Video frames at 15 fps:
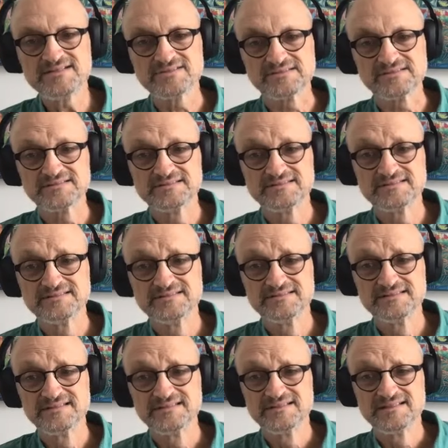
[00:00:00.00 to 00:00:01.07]
signal.
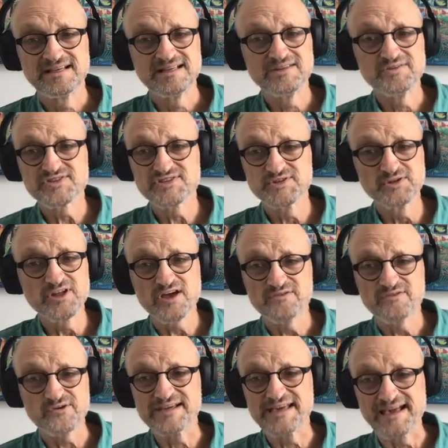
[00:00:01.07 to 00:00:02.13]
And you'll
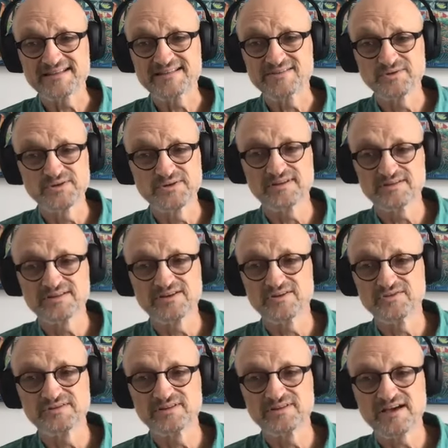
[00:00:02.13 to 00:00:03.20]
still overreact. You'll,
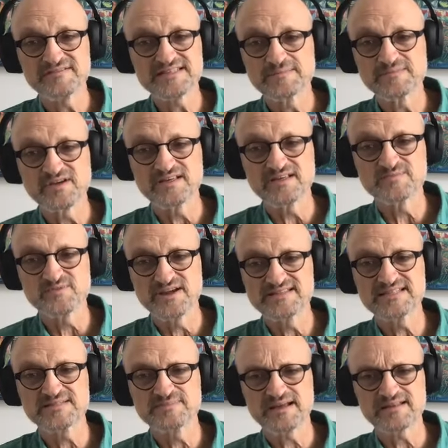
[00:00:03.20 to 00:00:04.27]
you know, life sometimes
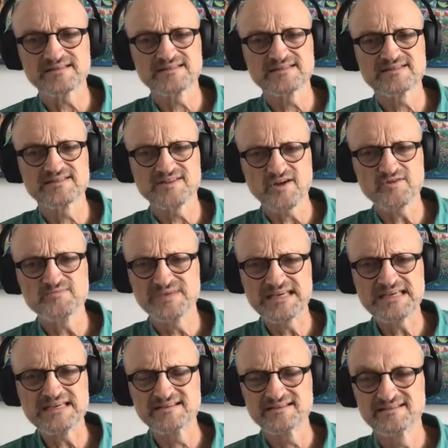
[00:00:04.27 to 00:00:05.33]
presses buttons
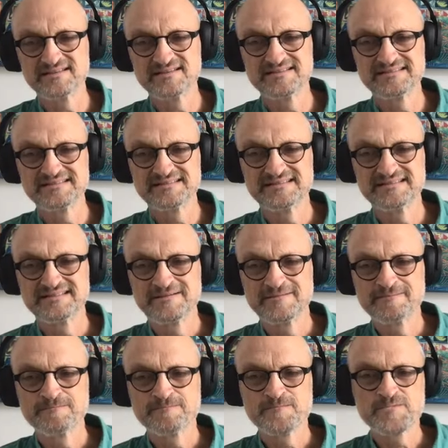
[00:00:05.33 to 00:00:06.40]
so big
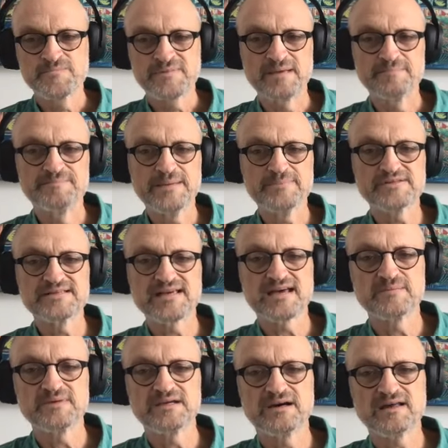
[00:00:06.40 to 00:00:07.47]
and
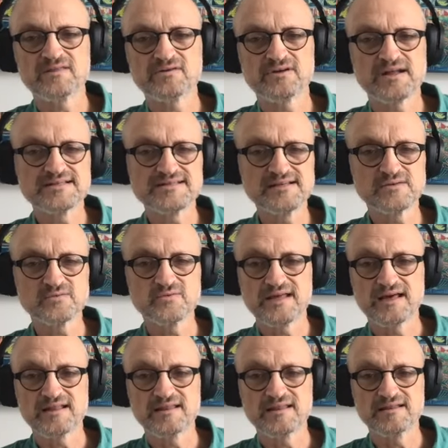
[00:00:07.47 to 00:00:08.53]
people say to me, oh, I thought I
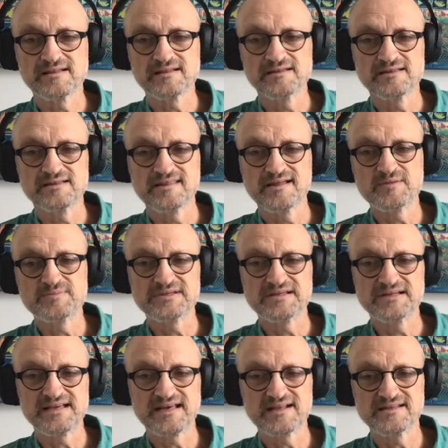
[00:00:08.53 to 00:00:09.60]
dealt with that in
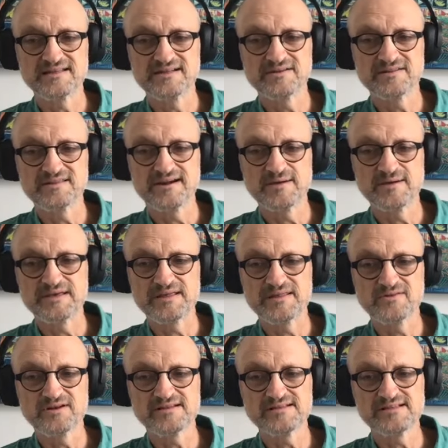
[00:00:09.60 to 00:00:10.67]
therapy. I had a year of
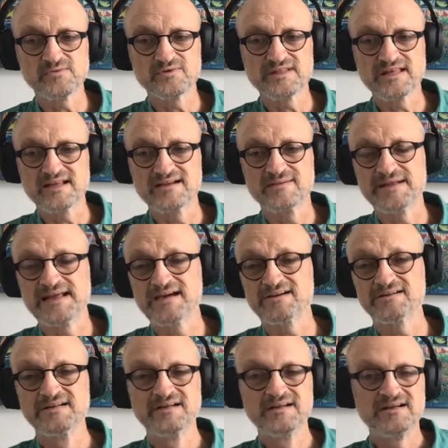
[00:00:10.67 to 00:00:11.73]
therapy. I thought I dealt with that. And I'm
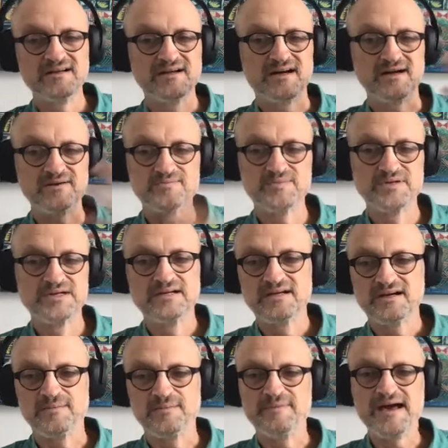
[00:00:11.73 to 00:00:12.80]
now I,
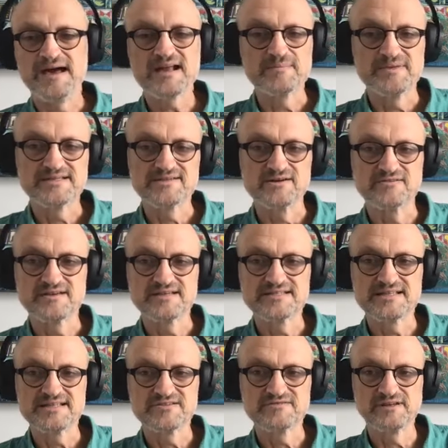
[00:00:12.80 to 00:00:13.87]
I'm mad at
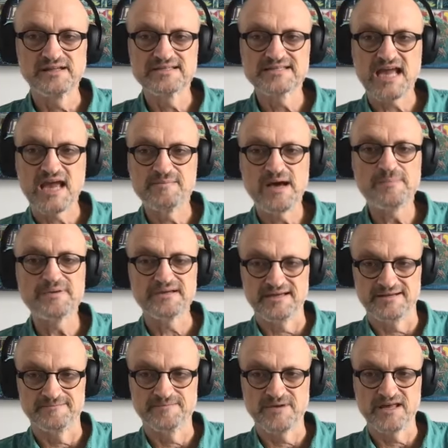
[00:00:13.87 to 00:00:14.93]
myself because those feelings came
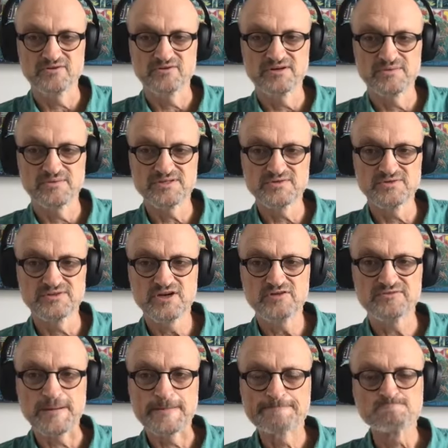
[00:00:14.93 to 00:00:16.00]
up again. I thought it was
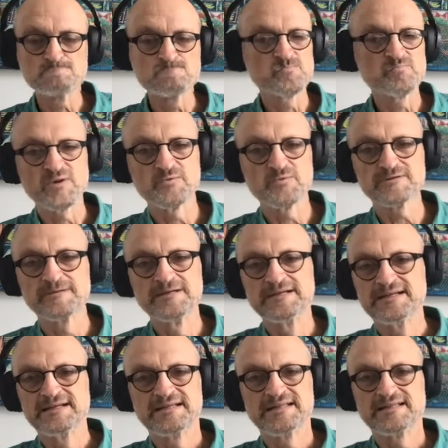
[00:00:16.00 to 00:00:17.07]
all over.
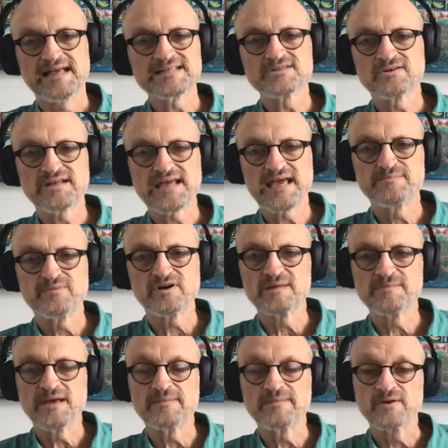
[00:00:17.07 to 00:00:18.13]
Well, that's not how
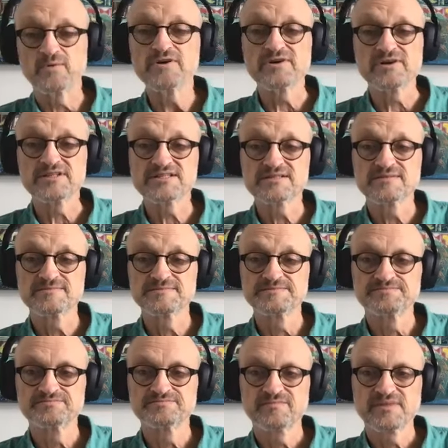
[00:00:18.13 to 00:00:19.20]
body memory works.
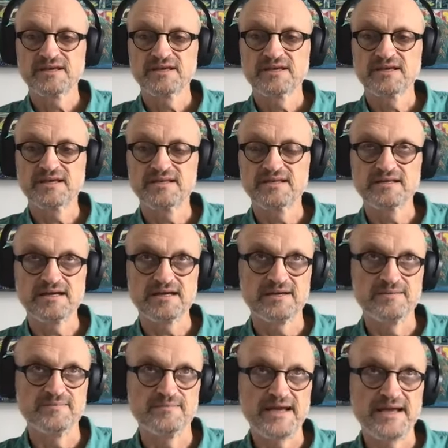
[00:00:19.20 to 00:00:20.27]
It,
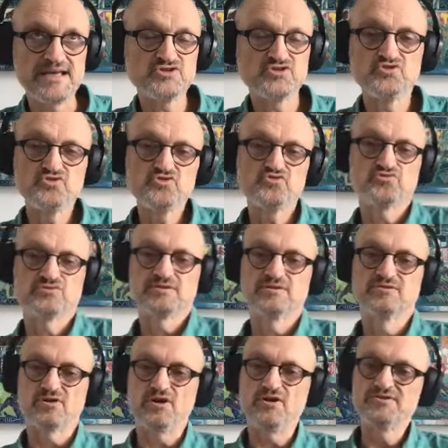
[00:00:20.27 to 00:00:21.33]
um, as
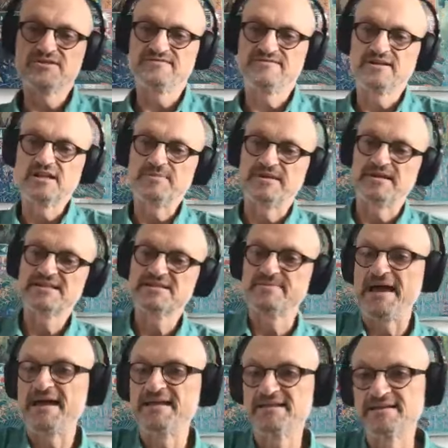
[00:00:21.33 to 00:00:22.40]
you grow and develop and
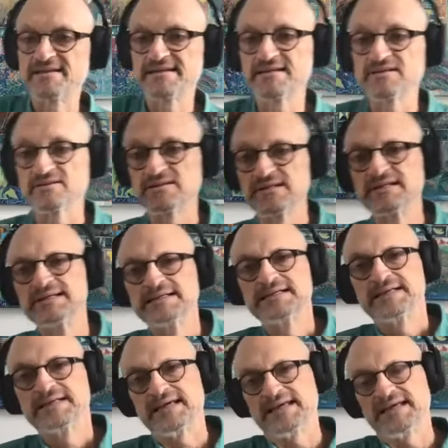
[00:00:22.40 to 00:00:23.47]
expand and heal,
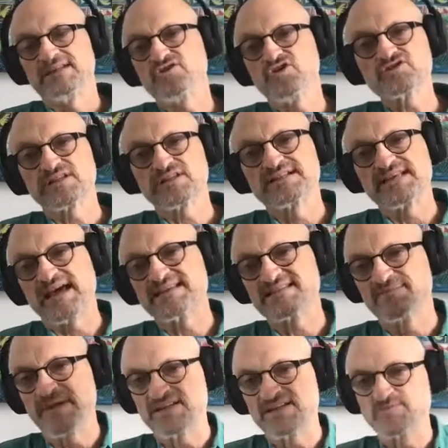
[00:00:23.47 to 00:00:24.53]
it usually
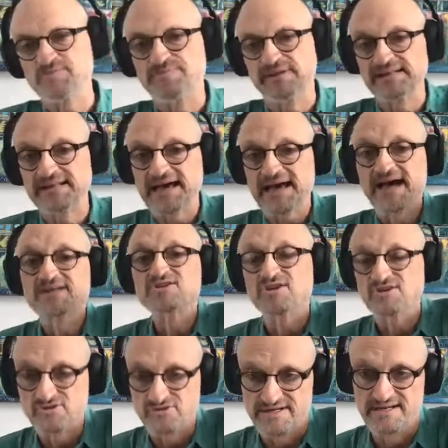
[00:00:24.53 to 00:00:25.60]
takes a much
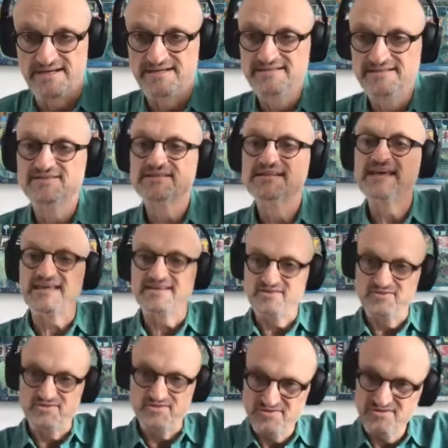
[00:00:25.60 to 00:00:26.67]
larger trigger to
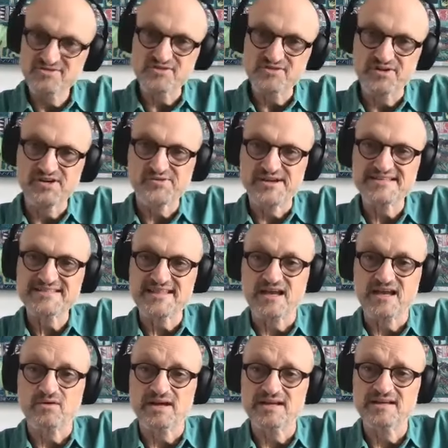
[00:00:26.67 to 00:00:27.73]
get you to
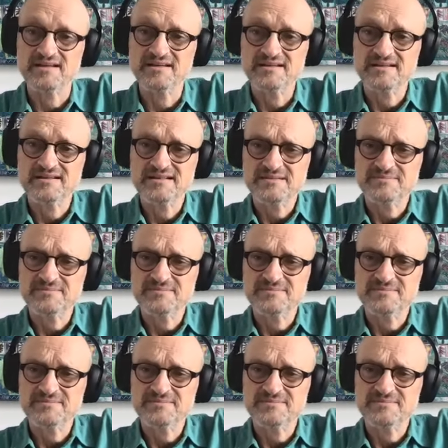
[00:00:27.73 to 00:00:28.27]
regress that way.